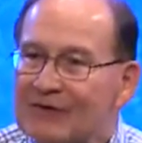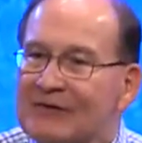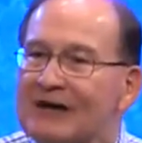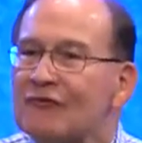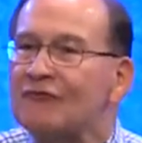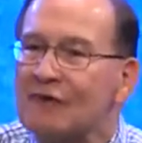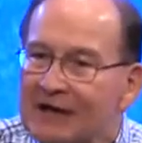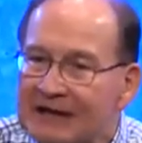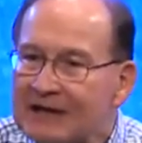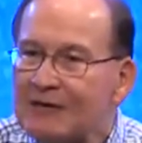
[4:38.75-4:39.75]
that it
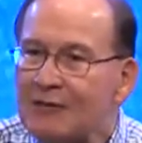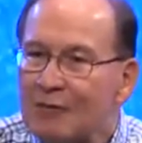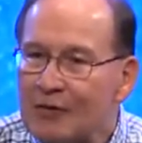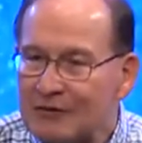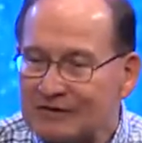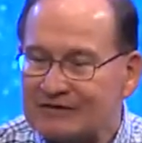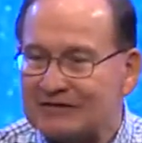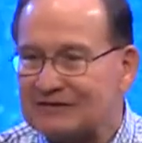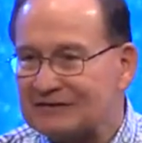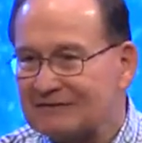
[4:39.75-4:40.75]
really
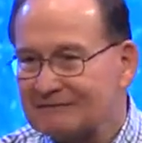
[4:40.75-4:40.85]
works.